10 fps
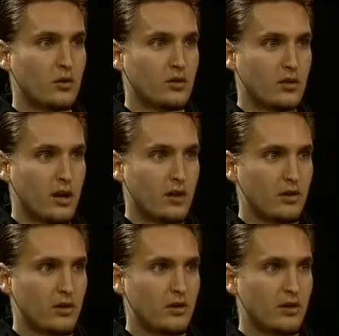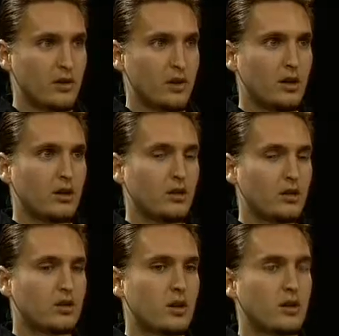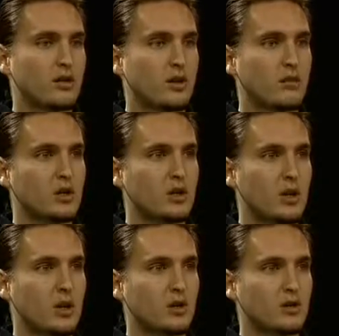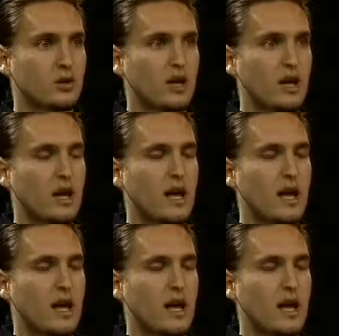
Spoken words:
own standards, those standards can be challenged.